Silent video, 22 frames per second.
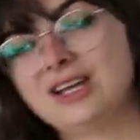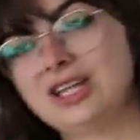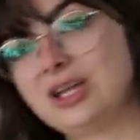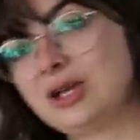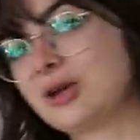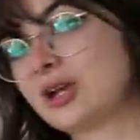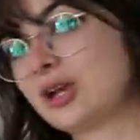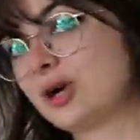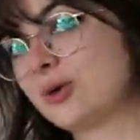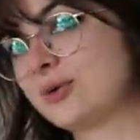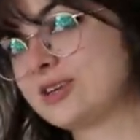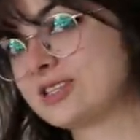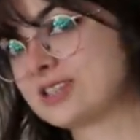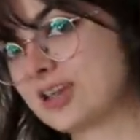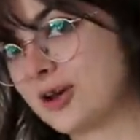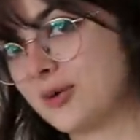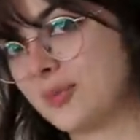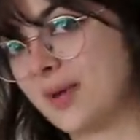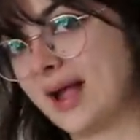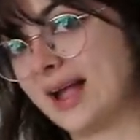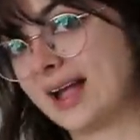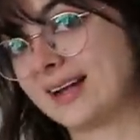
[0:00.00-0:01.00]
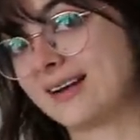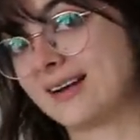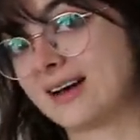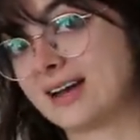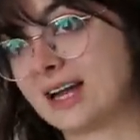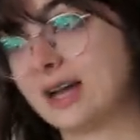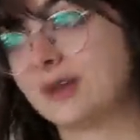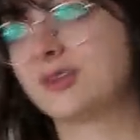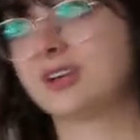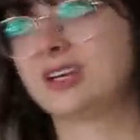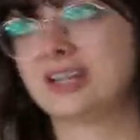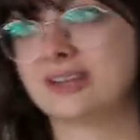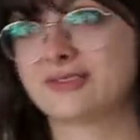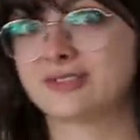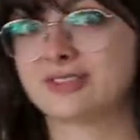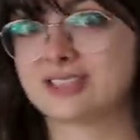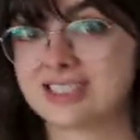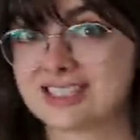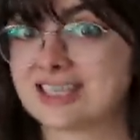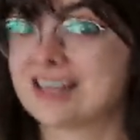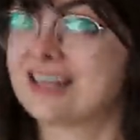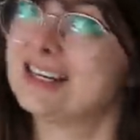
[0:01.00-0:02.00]
you can always go back and cut out the
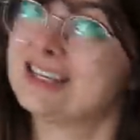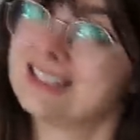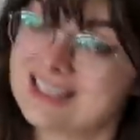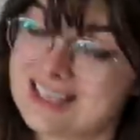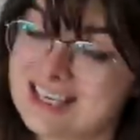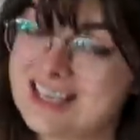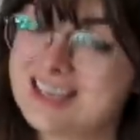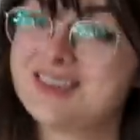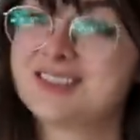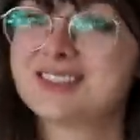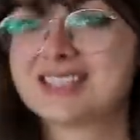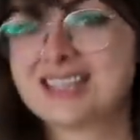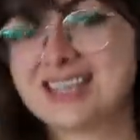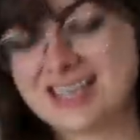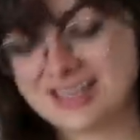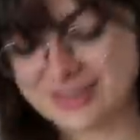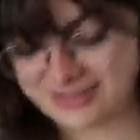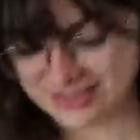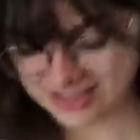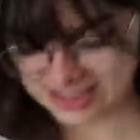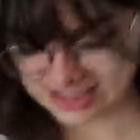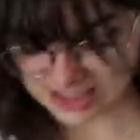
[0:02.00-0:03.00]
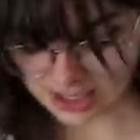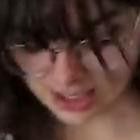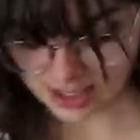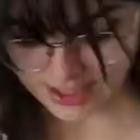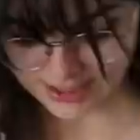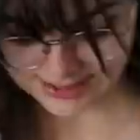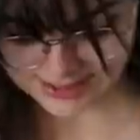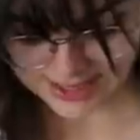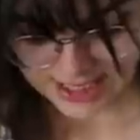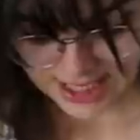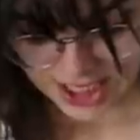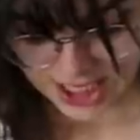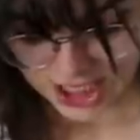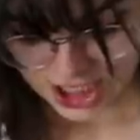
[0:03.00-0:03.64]
different size, use the different size.